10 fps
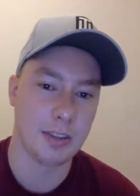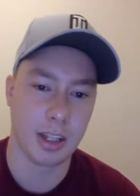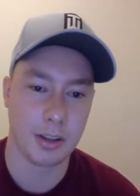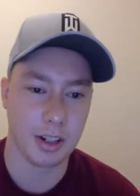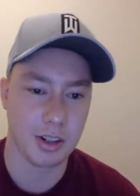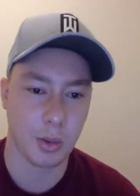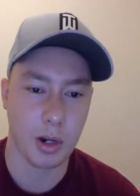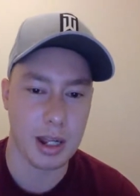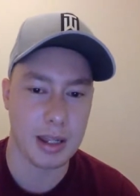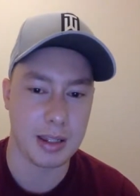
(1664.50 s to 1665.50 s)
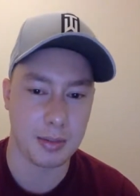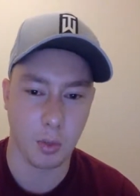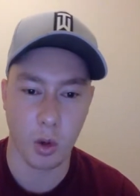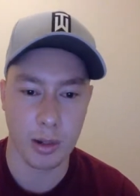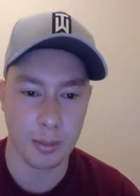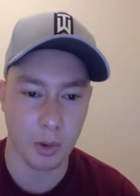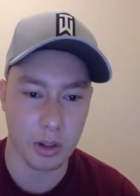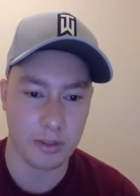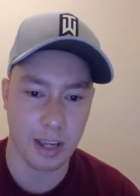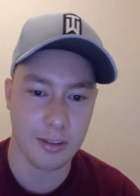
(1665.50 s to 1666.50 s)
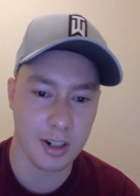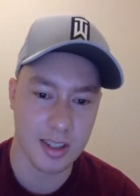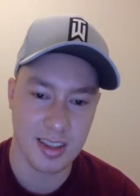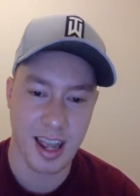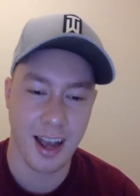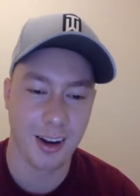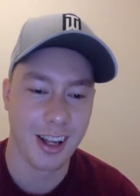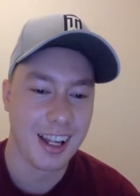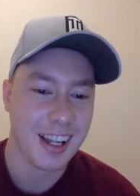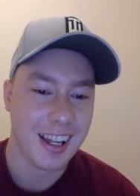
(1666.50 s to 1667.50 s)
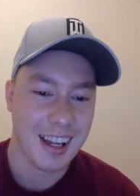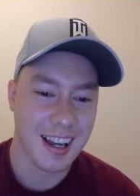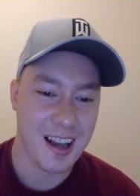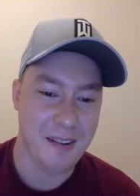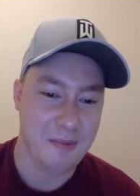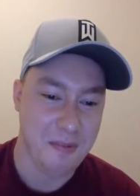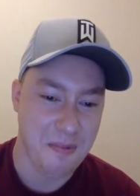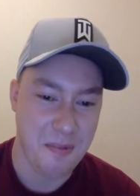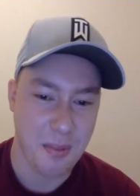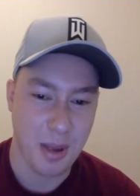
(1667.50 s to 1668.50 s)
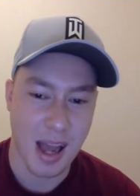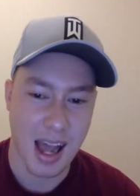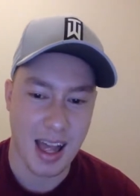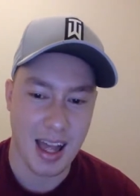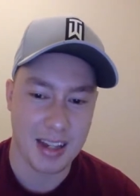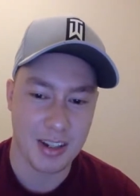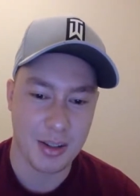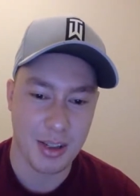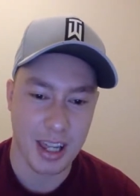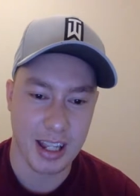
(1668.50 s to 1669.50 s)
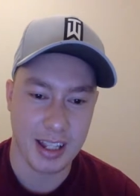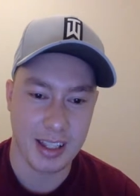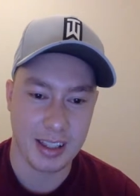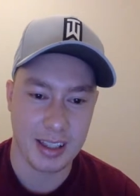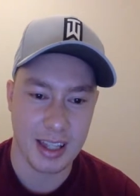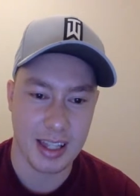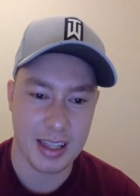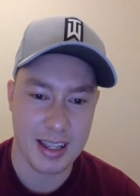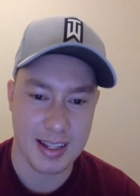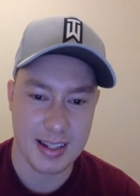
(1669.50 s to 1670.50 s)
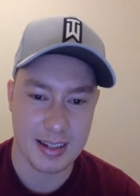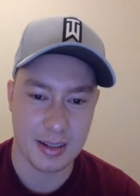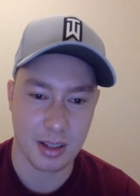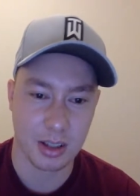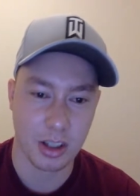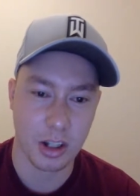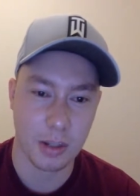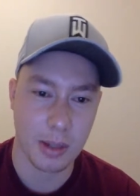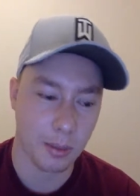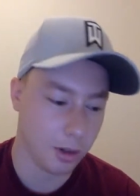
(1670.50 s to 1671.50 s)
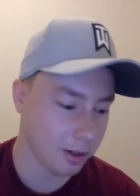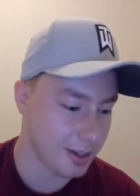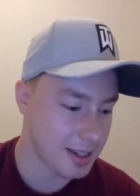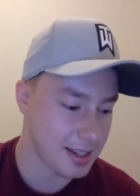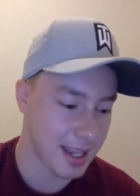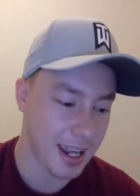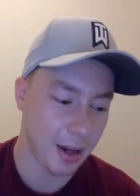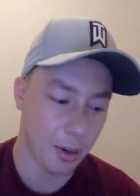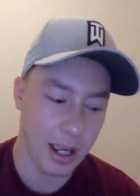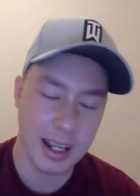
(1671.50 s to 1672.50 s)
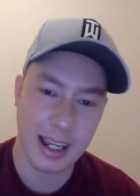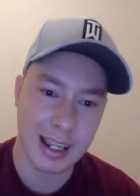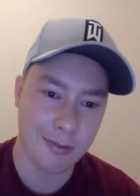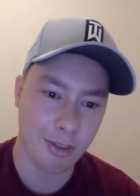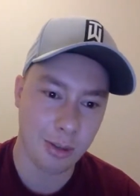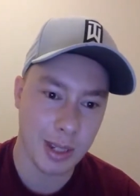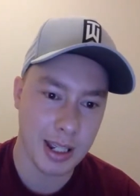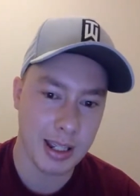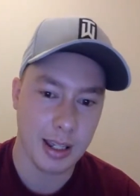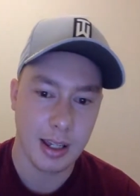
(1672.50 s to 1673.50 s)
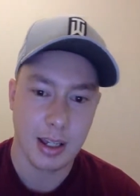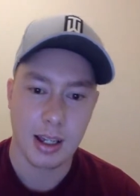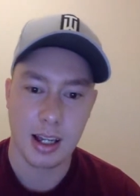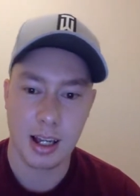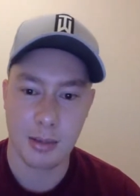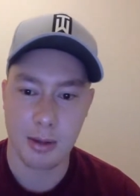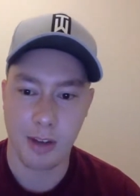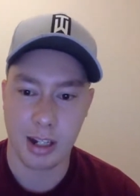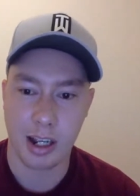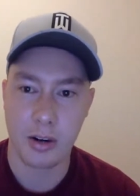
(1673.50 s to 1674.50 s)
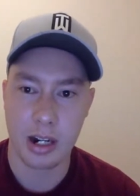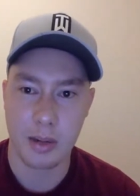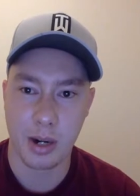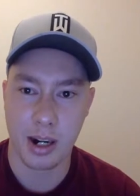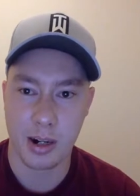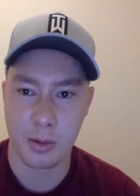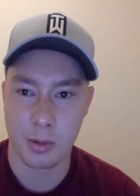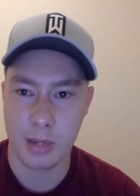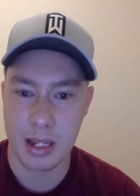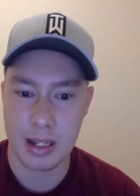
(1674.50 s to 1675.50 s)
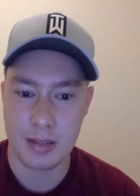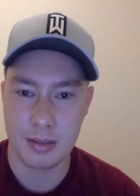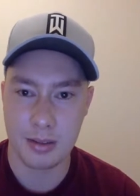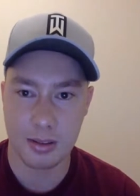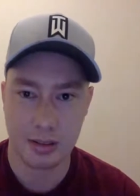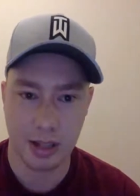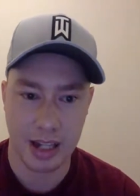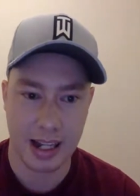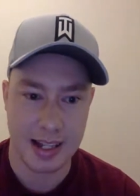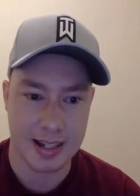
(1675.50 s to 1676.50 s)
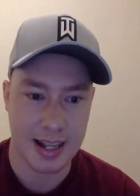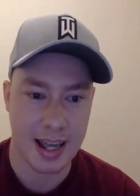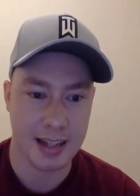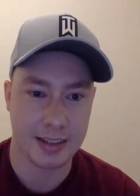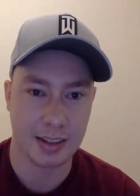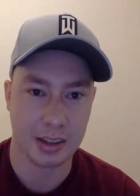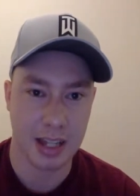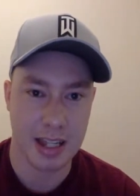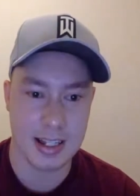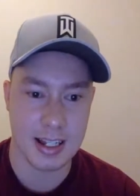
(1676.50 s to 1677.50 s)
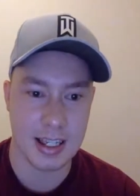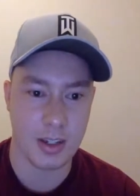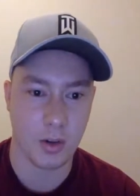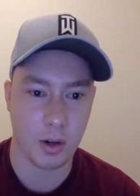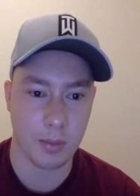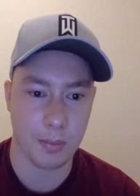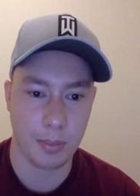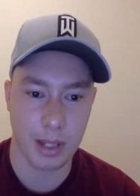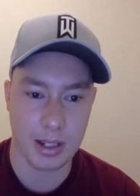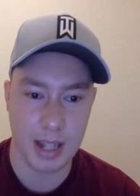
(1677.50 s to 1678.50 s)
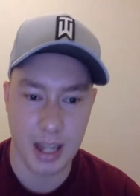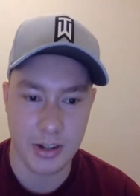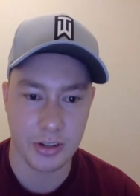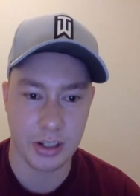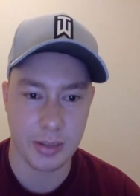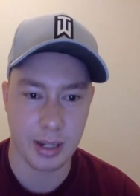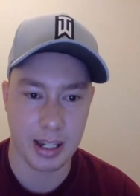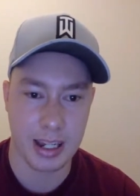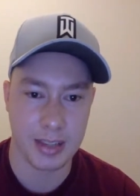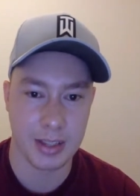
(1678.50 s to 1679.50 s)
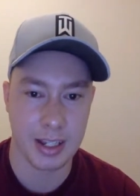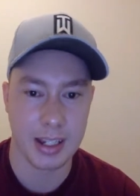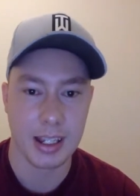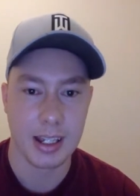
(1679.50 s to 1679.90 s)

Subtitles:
they're 21-point favorites now. I do think that this is a little bit more of a stay-away game for me. If I go anywhere, it would be, like I said, to Lindsey or potentially McKinley